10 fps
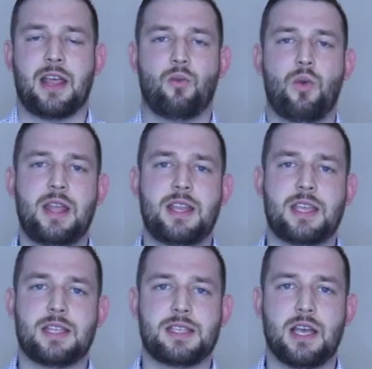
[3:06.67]
the way that you
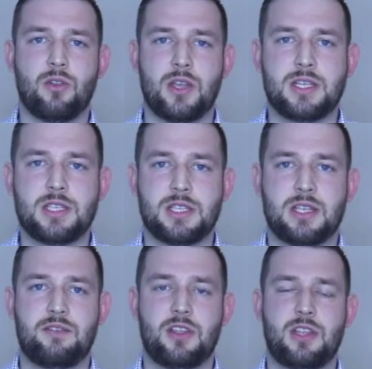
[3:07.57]
can tell this is
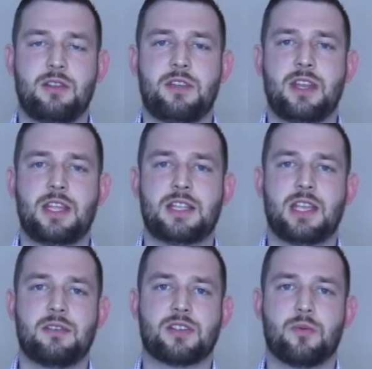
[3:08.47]
if you need to
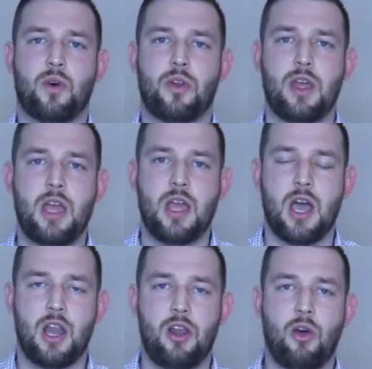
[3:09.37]
give someone
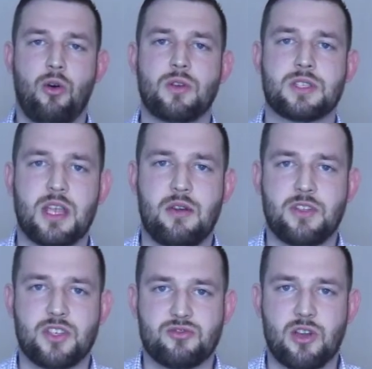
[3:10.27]
a long set of
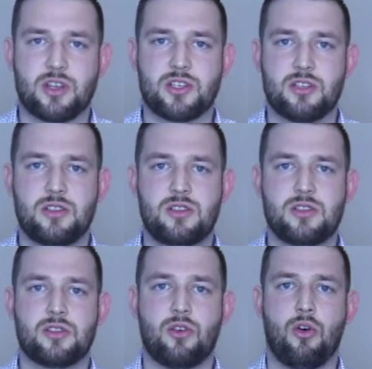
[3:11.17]

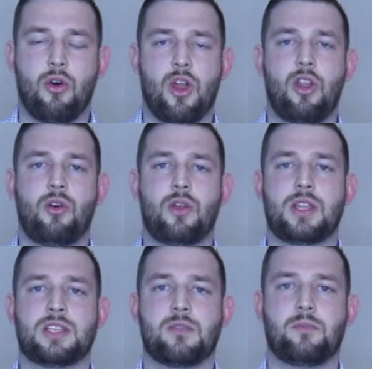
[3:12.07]
instructions or a long
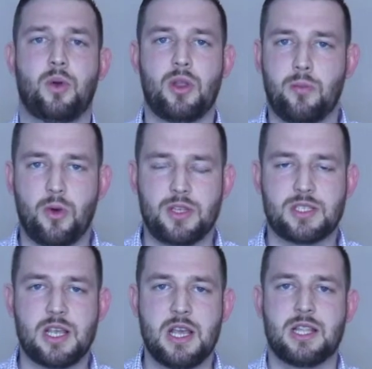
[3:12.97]
list of bullet
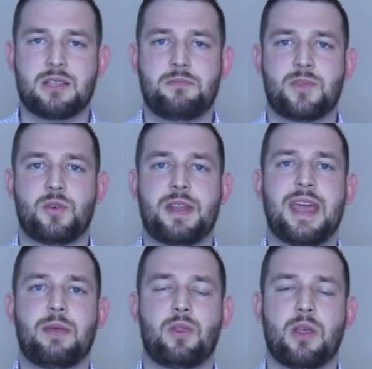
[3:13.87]
points to
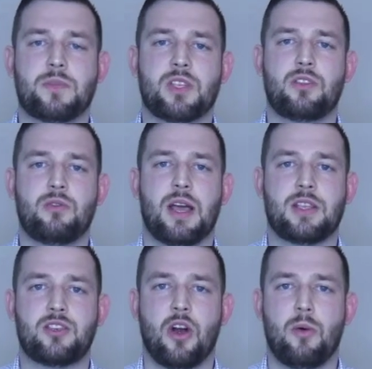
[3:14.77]
enable them to do
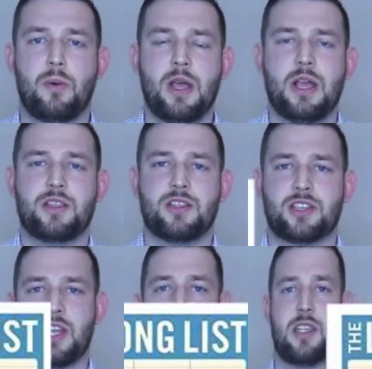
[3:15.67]
that job, the
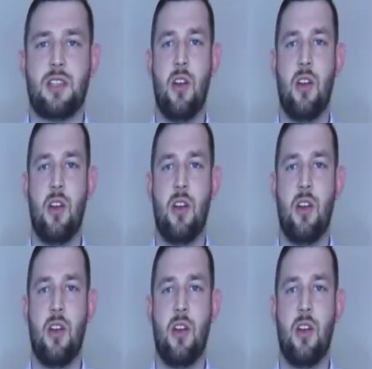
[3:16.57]
chances